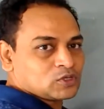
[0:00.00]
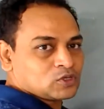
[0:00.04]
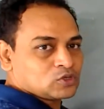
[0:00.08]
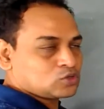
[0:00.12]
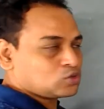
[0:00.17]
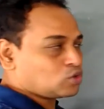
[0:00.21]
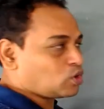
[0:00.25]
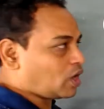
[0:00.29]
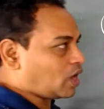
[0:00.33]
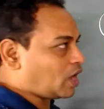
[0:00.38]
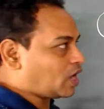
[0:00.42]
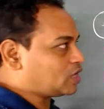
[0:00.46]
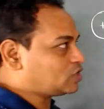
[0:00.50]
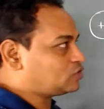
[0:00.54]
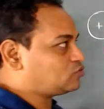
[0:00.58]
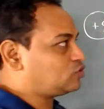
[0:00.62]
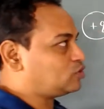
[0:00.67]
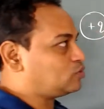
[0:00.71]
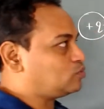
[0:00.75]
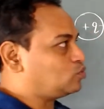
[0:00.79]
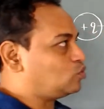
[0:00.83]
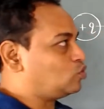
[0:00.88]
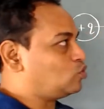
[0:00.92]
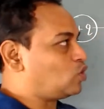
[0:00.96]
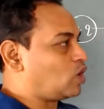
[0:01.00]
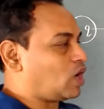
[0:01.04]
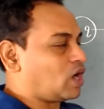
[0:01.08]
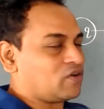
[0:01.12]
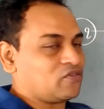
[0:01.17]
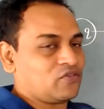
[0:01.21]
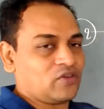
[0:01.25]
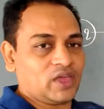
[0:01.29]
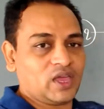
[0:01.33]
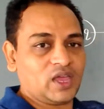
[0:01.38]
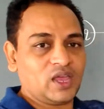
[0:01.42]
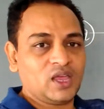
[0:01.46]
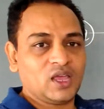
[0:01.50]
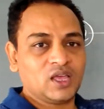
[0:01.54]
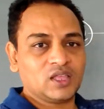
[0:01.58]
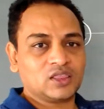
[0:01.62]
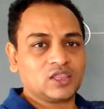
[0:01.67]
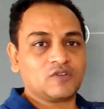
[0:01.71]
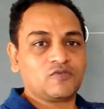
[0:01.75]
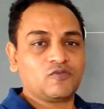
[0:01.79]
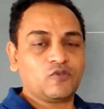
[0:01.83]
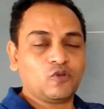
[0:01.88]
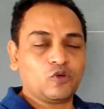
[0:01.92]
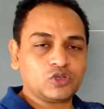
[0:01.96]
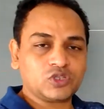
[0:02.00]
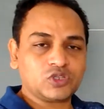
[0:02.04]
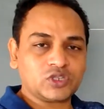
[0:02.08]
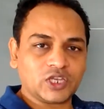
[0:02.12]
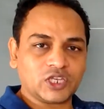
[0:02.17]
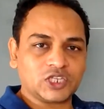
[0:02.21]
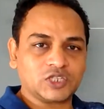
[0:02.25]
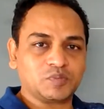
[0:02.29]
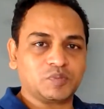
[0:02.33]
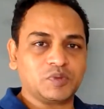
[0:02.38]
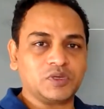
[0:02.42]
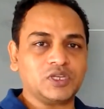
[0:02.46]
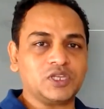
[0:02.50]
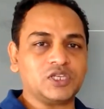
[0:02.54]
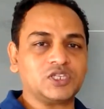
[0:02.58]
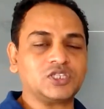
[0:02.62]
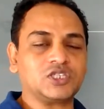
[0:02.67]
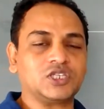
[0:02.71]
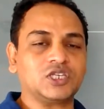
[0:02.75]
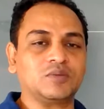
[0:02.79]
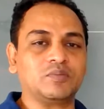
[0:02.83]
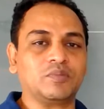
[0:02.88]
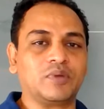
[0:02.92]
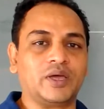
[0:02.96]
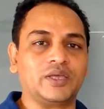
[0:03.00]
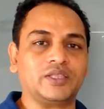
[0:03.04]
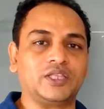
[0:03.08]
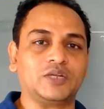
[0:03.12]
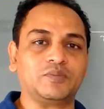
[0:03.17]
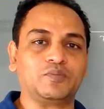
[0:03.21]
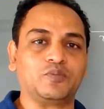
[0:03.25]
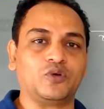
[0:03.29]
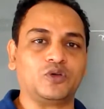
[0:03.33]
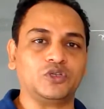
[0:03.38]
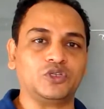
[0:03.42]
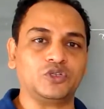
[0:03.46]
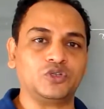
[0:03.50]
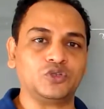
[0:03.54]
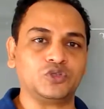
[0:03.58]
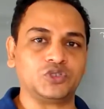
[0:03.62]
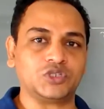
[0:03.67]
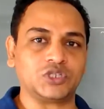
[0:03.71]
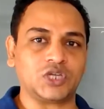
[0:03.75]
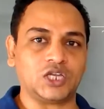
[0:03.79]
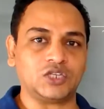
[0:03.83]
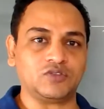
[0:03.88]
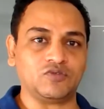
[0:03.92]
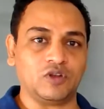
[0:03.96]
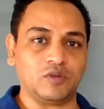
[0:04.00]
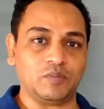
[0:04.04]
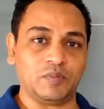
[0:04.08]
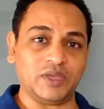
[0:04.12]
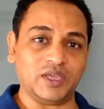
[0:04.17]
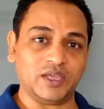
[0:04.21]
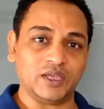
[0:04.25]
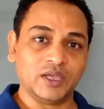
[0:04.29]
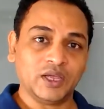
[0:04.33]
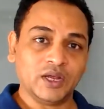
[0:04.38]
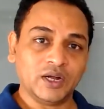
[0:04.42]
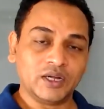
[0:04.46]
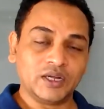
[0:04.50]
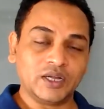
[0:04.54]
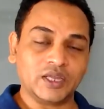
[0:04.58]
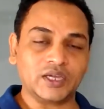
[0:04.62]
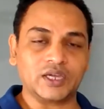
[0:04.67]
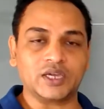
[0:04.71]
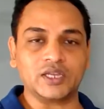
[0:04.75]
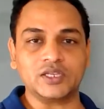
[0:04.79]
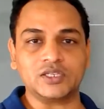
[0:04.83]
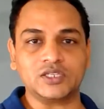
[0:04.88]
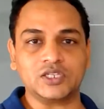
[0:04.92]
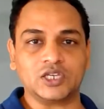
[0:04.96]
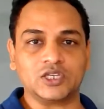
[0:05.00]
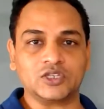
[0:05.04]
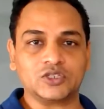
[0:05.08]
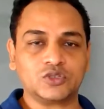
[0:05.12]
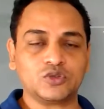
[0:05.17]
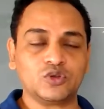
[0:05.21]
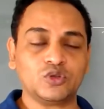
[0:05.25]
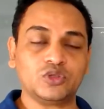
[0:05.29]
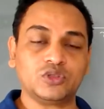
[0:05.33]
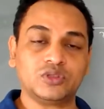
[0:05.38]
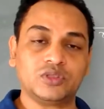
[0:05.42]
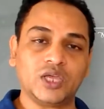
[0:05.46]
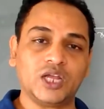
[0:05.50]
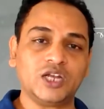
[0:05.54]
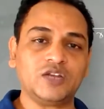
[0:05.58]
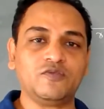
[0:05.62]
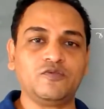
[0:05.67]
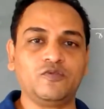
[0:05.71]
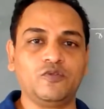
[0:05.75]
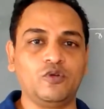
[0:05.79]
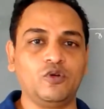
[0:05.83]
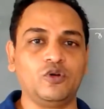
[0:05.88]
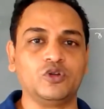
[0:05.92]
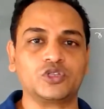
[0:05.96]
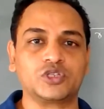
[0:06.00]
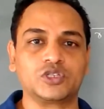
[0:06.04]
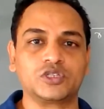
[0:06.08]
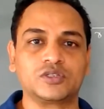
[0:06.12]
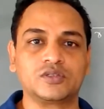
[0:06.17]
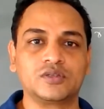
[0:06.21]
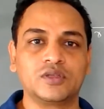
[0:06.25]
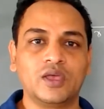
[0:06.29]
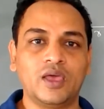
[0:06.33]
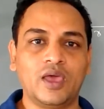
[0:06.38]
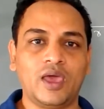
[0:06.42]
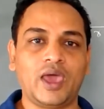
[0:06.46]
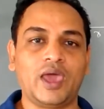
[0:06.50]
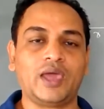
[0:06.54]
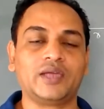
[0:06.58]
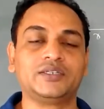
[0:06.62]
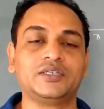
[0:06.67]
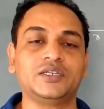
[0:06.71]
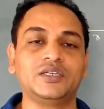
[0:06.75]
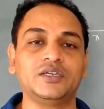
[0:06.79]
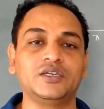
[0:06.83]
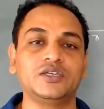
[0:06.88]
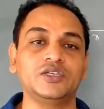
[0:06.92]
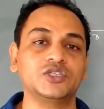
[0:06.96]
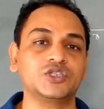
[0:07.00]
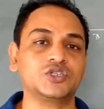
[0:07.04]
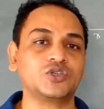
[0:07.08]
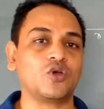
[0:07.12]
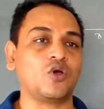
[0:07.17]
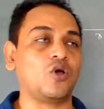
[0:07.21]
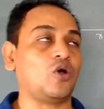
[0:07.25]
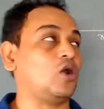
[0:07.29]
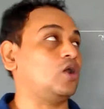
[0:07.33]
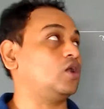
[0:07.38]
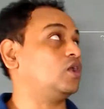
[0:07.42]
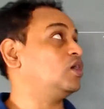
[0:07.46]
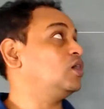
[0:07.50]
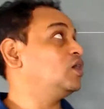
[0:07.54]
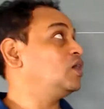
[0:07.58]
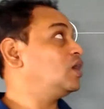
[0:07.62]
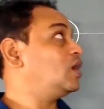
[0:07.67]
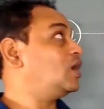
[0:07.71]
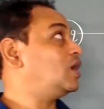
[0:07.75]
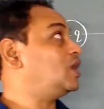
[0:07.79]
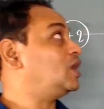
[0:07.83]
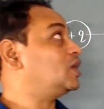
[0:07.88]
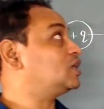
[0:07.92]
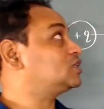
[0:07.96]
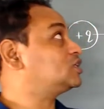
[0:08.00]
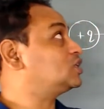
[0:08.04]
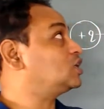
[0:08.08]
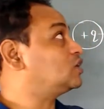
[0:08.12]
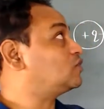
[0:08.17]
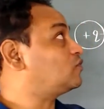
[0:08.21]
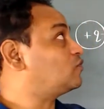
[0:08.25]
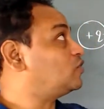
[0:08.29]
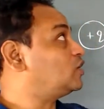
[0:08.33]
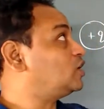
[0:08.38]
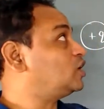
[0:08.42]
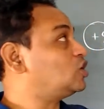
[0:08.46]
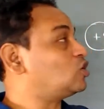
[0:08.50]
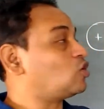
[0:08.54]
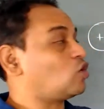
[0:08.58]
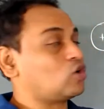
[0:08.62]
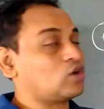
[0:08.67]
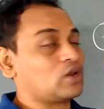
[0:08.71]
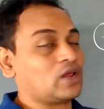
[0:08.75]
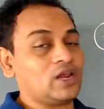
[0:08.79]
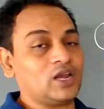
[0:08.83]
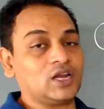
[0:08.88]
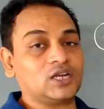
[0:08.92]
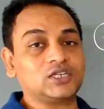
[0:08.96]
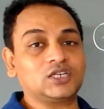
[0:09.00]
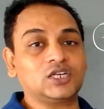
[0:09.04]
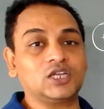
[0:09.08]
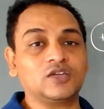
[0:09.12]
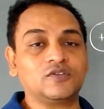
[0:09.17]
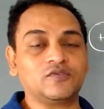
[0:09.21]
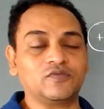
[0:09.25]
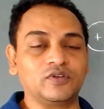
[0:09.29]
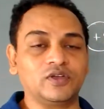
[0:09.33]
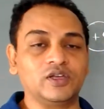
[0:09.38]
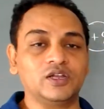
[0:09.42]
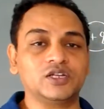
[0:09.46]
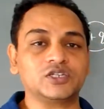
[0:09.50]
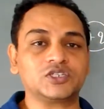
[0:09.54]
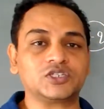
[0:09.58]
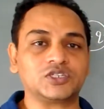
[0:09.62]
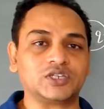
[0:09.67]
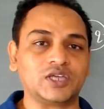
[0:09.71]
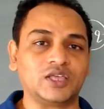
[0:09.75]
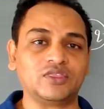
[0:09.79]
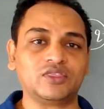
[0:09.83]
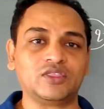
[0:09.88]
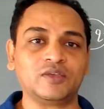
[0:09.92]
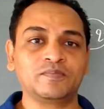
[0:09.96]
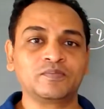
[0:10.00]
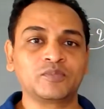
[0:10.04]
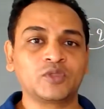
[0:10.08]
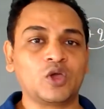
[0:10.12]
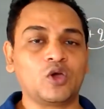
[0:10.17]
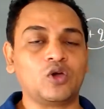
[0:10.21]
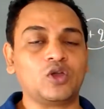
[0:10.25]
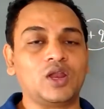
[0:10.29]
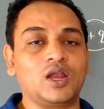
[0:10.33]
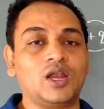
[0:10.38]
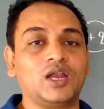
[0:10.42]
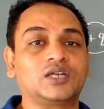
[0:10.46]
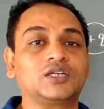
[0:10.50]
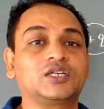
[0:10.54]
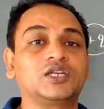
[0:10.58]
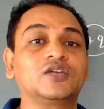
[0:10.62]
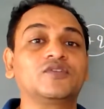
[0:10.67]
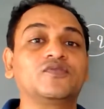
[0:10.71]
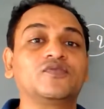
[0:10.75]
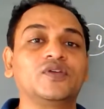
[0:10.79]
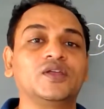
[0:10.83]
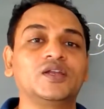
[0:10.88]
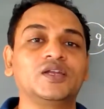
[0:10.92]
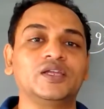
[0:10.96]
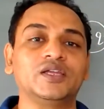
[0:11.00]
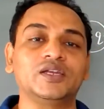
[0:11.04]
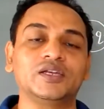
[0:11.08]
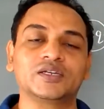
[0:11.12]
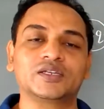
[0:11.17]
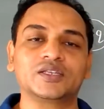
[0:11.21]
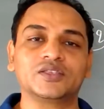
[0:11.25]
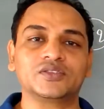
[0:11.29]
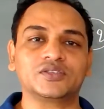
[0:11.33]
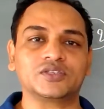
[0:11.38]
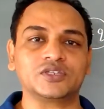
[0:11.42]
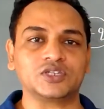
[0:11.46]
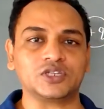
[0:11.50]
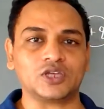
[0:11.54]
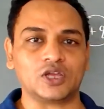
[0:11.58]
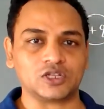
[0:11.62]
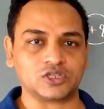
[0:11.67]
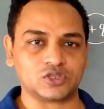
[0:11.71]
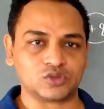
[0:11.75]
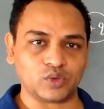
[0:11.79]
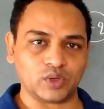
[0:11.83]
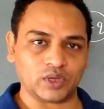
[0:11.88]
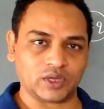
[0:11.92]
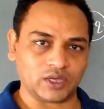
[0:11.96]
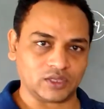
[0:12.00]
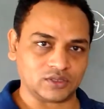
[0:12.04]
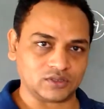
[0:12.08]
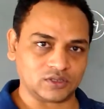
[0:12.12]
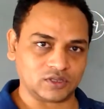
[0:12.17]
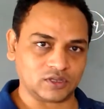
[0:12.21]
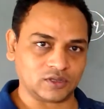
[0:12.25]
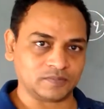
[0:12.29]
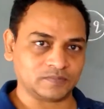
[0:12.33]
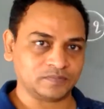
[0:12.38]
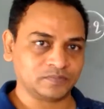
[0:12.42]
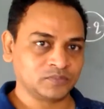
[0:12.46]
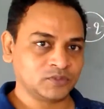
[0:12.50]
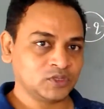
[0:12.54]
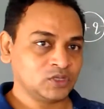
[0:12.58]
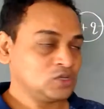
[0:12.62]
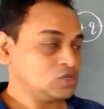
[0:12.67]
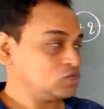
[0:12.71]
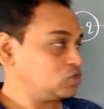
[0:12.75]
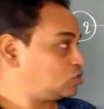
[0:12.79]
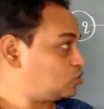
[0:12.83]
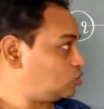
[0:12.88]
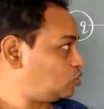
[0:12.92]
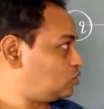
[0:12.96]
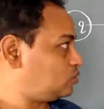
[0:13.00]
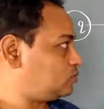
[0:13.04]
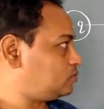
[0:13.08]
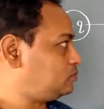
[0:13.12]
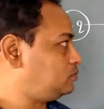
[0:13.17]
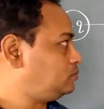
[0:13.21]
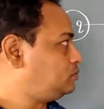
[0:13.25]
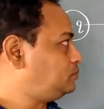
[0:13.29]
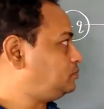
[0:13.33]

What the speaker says: So as we move away, the force experiencing by that positive charge will be decreasing. So that force acting is called electric field or electric field strength or electric field intensity also we can say. So